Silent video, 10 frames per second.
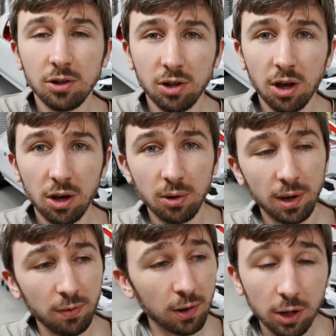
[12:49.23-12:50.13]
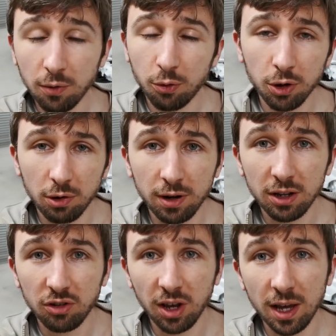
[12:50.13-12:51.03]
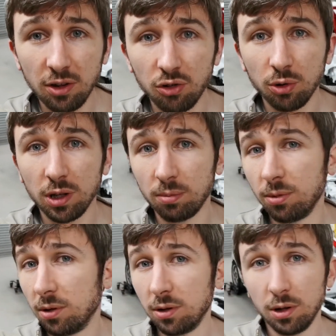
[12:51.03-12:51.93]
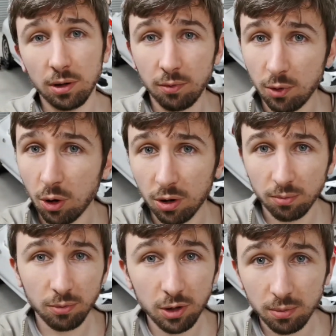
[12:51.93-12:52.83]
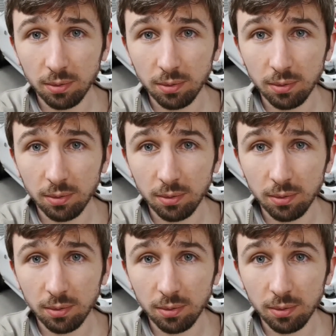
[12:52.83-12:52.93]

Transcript: So if you're looking for a career change, or you've got